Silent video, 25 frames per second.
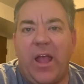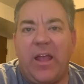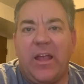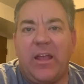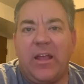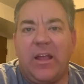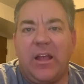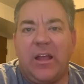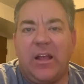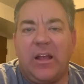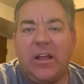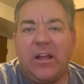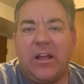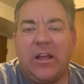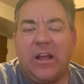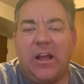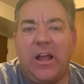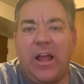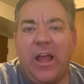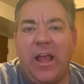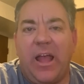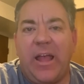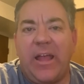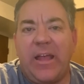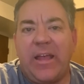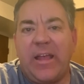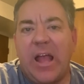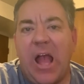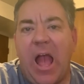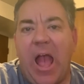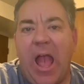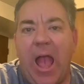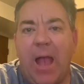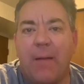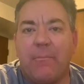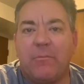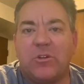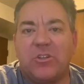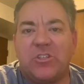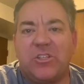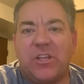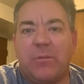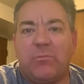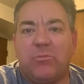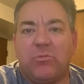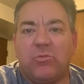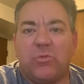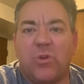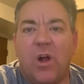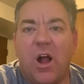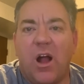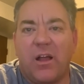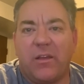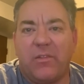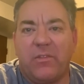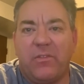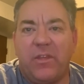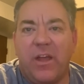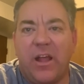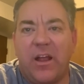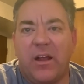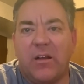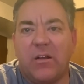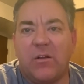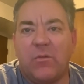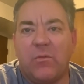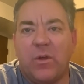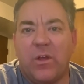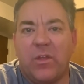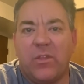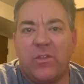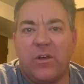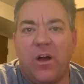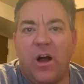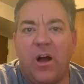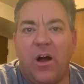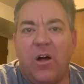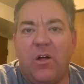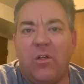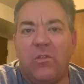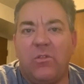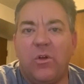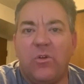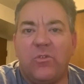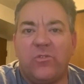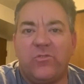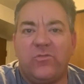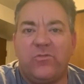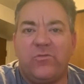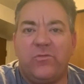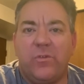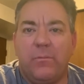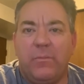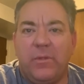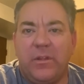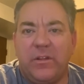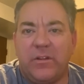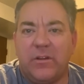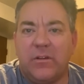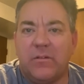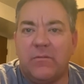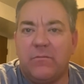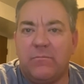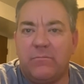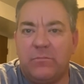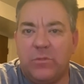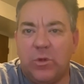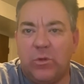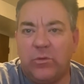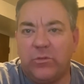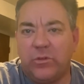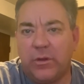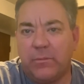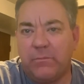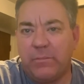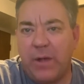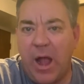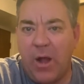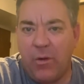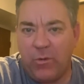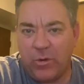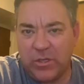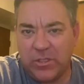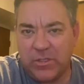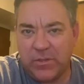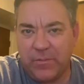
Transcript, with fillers: uh, a hammer shaped rock there with all those familiar Mjolnir powers.